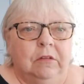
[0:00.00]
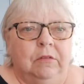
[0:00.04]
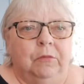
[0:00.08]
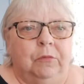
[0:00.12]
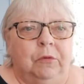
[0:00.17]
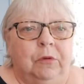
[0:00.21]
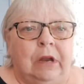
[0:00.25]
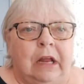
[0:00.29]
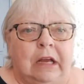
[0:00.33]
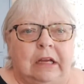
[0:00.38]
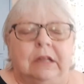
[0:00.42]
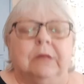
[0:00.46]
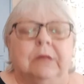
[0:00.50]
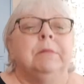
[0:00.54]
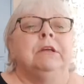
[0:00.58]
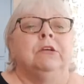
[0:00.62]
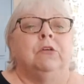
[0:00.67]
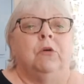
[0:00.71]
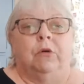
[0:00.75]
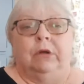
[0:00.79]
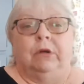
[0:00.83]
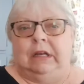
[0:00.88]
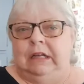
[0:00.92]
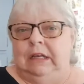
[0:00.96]
We're not going to be
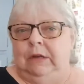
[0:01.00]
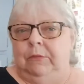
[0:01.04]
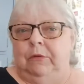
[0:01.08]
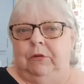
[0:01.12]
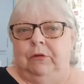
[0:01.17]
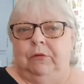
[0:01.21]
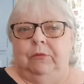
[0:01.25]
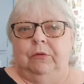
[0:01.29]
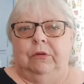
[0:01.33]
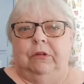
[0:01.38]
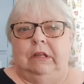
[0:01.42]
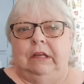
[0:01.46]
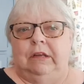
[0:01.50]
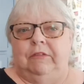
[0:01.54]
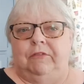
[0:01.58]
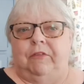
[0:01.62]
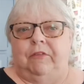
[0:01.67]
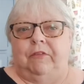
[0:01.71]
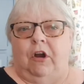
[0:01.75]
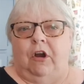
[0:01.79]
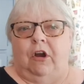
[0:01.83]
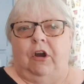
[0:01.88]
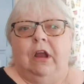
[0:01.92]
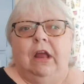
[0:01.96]
going anywhere really
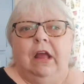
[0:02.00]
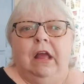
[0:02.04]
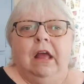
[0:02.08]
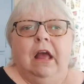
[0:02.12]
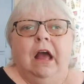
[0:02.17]
far.